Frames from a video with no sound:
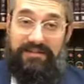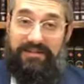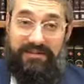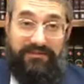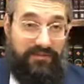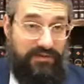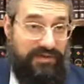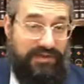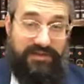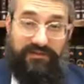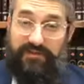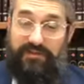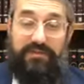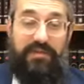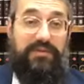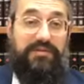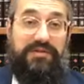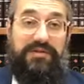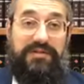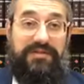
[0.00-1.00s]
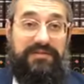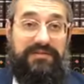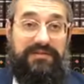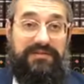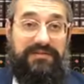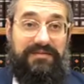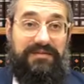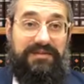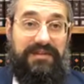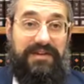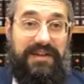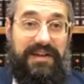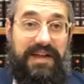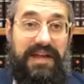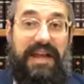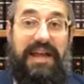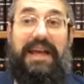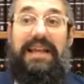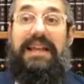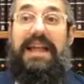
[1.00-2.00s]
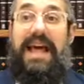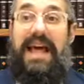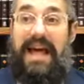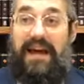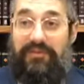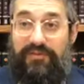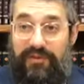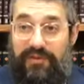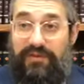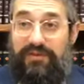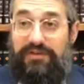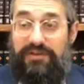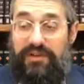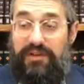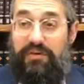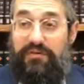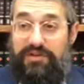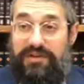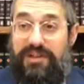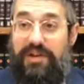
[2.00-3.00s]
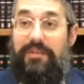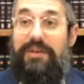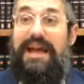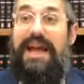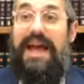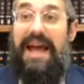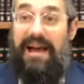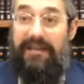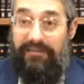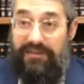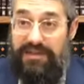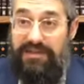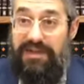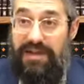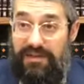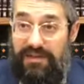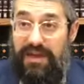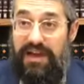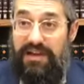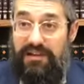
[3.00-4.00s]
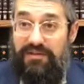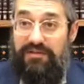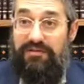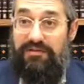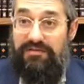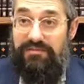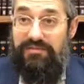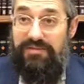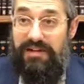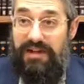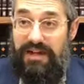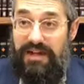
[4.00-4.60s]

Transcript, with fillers: It's first and foremost. And after the notion that we have to say thank you,